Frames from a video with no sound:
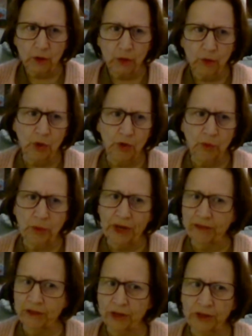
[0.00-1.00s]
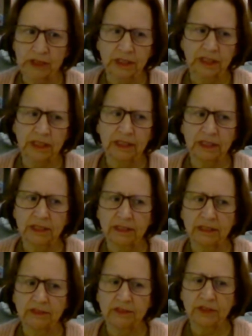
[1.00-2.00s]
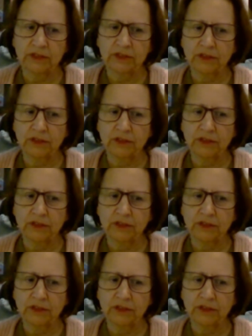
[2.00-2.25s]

or whether it is